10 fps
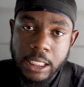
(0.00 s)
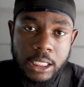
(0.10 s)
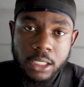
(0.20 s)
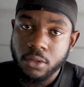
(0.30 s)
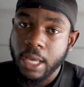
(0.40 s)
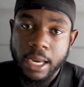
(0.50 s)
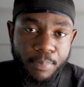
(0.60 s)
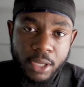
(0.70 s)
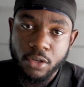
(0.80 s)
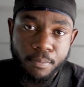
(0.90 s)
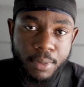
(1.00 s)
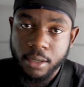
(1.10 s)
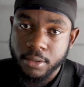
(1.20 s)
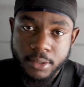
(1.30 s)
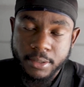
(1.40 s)
eat, you gotta pay your
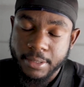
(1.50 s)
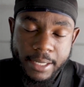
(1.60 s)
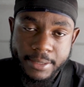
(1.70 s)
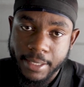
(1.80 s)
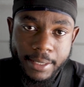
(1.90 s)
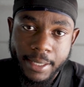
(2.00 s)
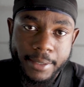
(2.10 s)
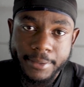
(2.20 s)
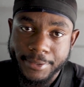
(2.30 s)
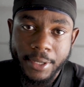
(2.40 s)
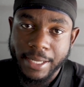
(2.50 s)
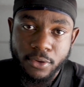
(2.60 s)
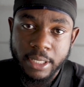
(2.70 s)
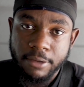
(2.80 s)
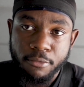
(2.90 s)
bills, there's nothing else that's
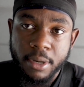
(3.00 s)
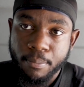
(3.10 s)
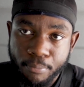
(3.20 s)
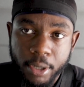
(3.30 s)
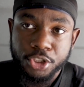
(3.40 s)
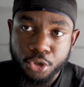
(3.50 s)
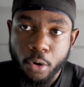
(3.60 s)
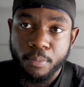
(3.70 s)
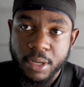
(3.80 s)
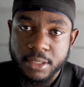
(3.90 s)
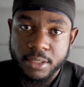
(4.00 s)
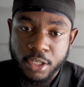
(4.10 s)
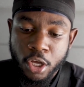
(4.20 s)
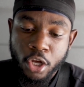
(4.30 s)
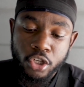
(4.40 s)
gonna give you money but your
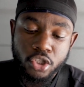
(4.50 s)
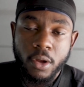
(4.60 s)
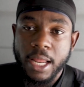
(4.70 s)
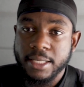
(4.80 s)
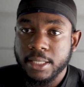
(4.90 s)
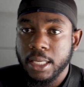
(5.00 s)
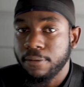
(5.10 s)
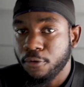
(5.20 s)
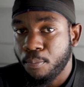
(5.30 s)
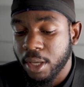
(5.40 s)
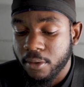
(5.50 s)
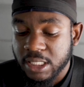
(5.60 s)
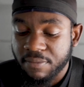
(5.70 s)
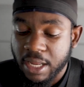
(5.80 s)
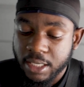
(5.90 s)
business. So let's say if you pay
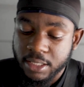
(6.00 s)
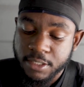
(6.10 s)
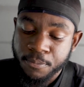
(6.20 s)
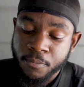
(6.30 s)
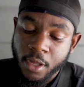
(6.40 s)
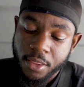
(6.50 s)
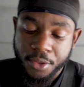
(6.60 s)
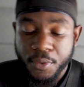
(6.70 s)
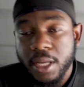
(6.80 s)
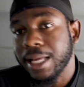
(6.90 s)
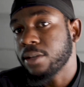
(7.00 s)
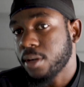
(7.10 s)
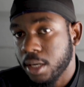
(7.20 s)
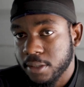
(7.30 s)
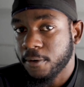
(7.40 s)
yourself at least
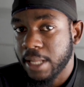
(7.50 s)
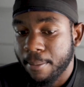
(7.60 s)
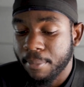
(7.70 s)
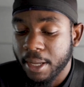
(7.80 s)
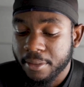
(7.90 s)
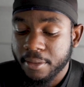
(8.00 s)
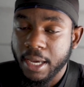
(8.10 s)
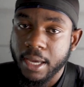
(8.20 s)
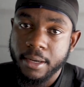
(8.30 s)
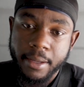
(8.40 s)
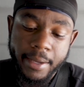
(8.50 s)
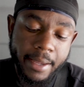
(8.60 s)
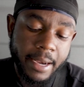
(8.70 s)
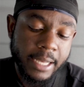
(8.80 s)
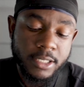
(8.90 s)
$3,000 for that month, and
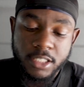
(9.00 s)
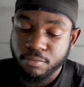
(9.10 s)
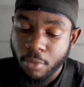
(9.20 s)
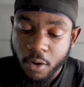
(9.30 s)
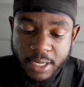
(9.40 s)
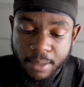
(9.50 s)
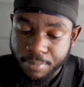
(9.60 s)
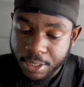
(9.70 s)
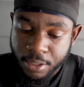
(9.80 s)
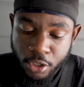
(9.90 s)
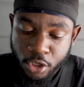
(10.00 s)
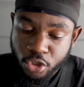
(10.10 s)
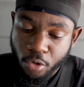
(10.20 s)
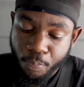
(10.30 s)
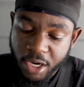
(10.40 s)
again, that's a small number,
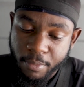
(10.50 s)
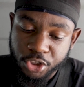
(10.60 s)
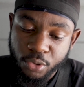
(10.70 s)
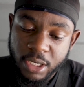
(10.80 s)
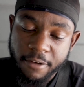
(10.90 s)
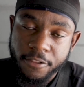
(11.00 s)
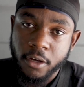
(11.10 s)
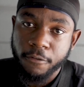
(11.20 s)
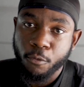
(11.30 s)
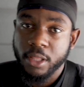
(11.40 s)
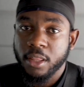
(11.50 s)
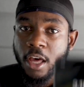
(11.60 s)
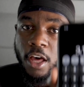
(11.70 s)
so pretty much you left off with